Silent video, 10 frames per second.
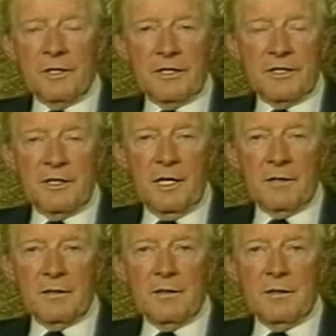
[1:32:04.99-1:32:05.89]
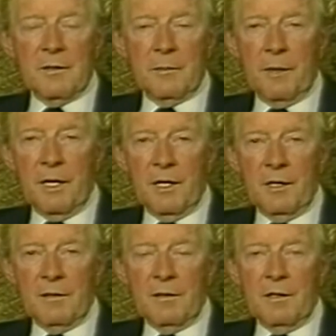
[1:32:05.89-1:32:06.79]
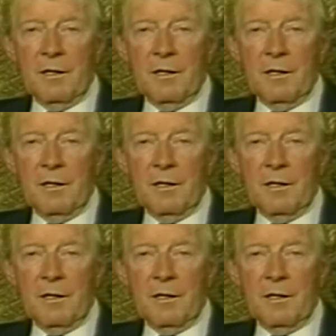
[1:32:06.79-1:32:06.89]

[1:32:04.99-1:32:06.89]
extent the pain,